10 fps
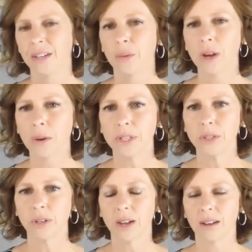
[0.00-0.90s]
what can we
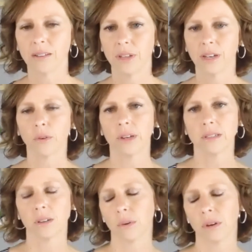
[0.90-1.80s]
do to kind of
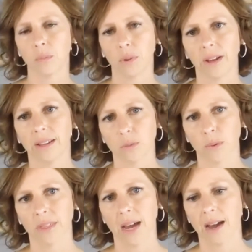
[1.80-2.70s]
increase owner compliance
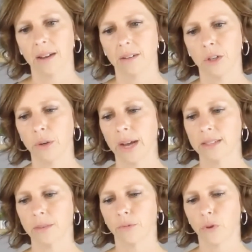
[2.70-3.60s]
with that?
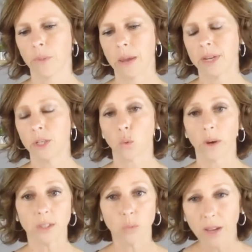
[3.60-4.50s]
Ask them for maybe
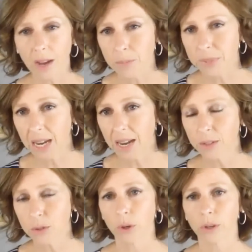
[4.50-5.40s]
twice-week
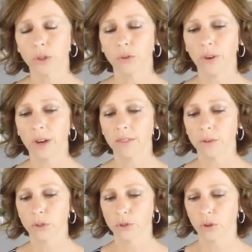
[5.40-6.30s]
updates, or do you find that
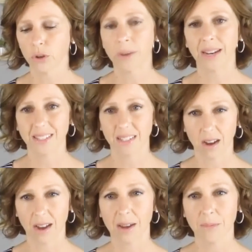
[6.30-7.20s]
there's a certain amount of
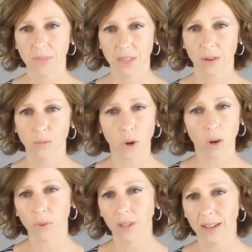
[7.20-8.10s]
time that they're more
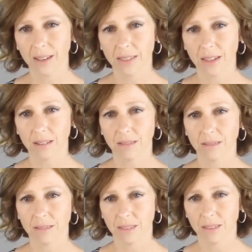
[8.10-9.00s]
compliant
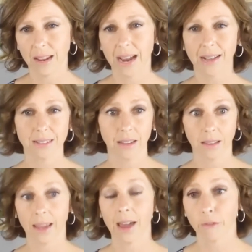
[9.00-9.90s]
than asking
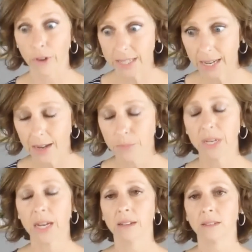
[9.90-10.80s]
like everyday
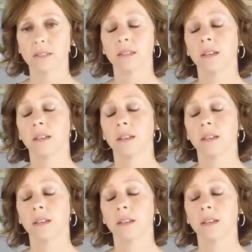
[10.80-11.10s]
updates?